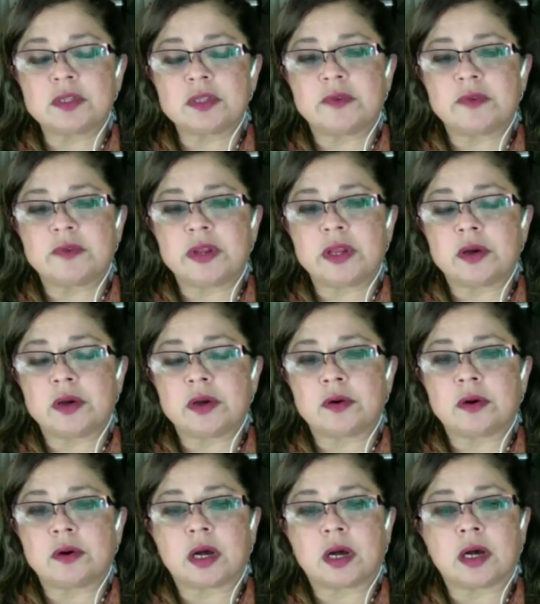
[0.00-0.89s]
this
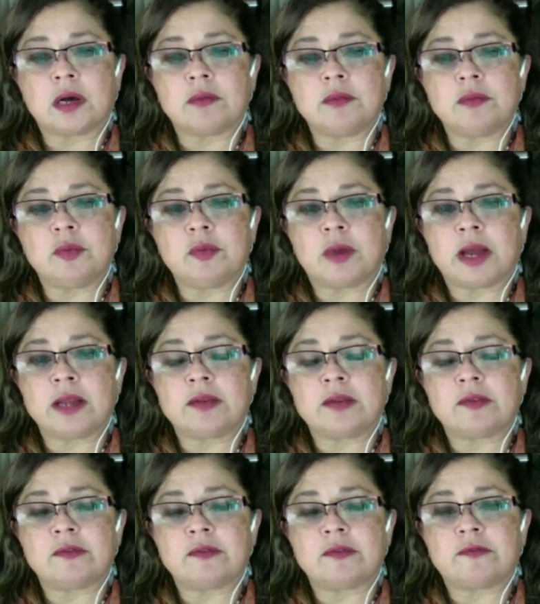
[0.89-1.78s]
video, you
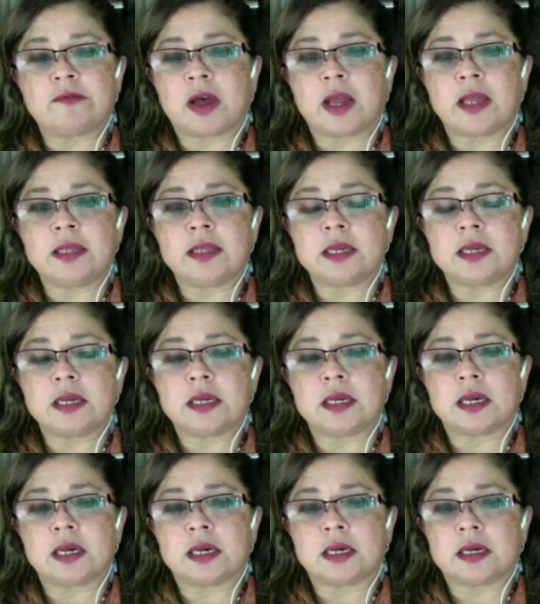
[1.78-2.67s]
might find
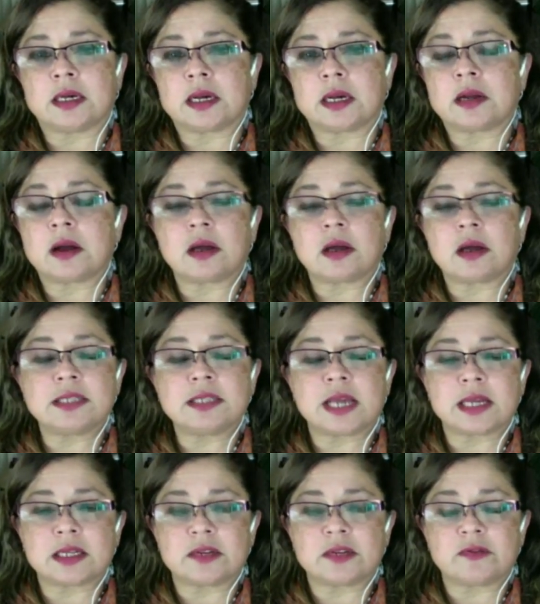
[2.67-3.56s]
a
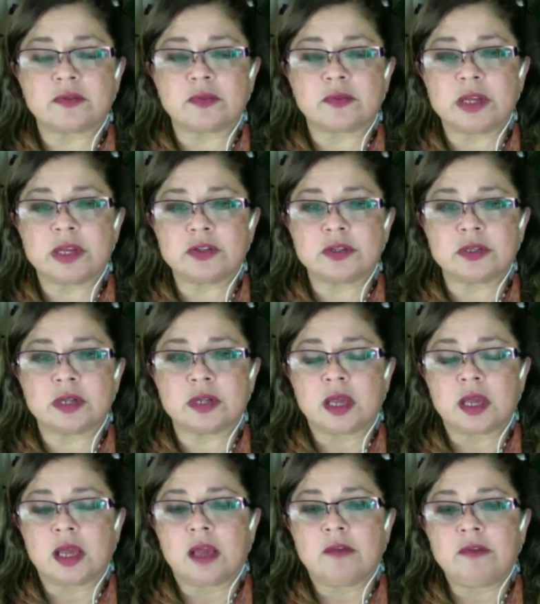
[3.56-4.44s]
contact information.
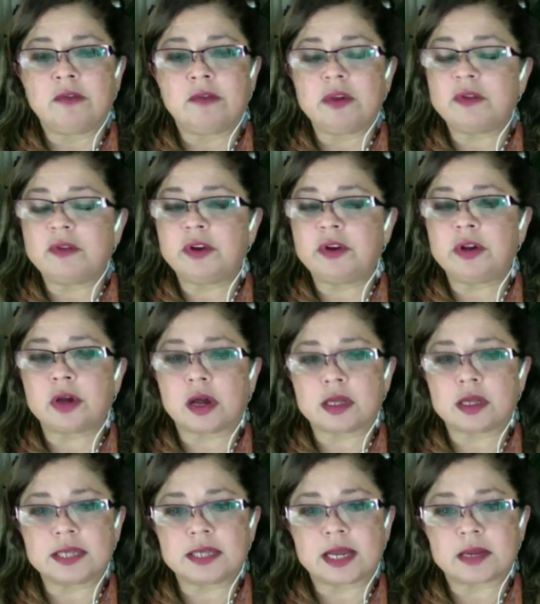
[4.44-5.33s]
Feel free to
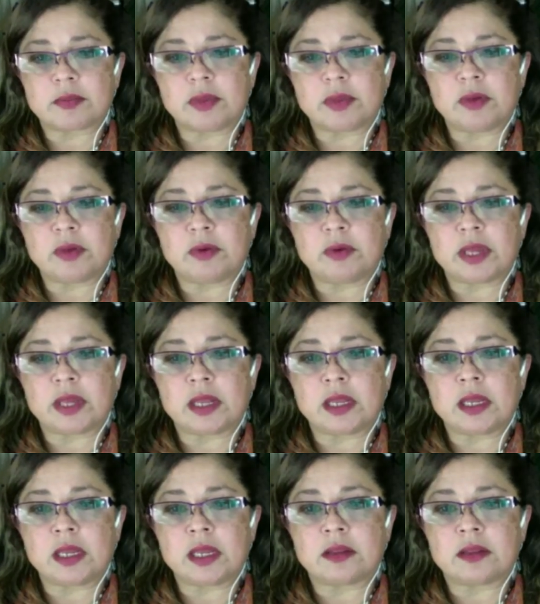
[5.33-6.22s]
contact me with
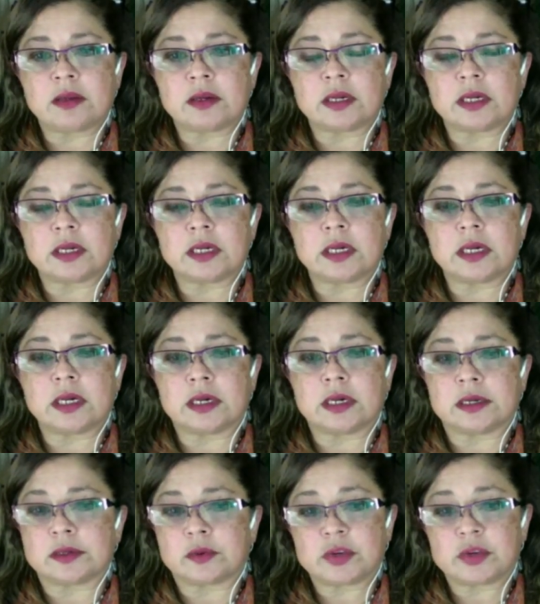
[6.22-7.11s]
any other
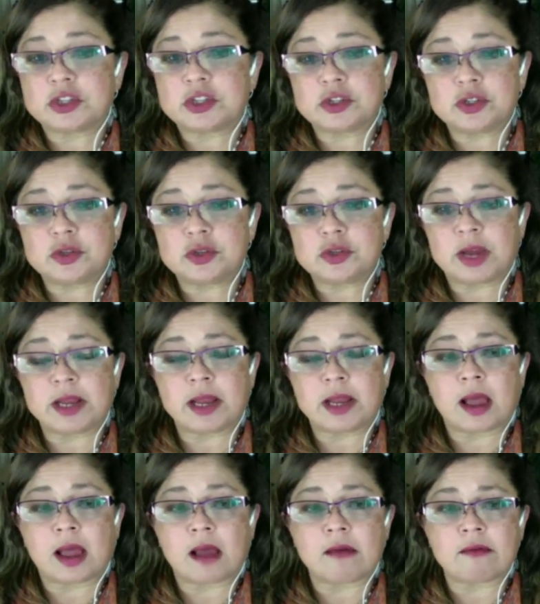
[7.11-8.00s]
questions you might
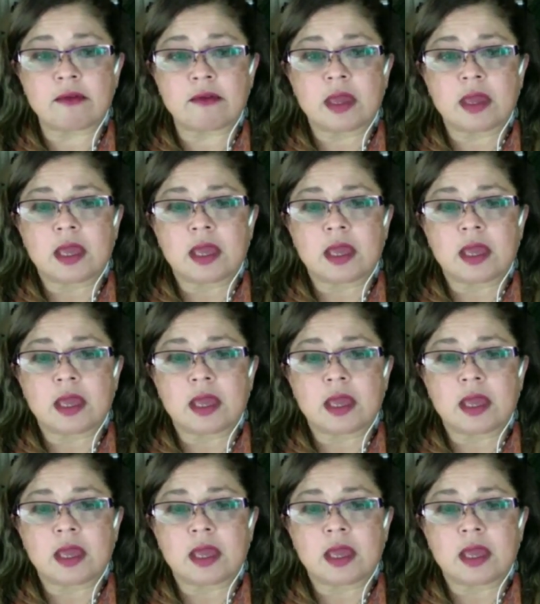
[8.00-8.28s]
have.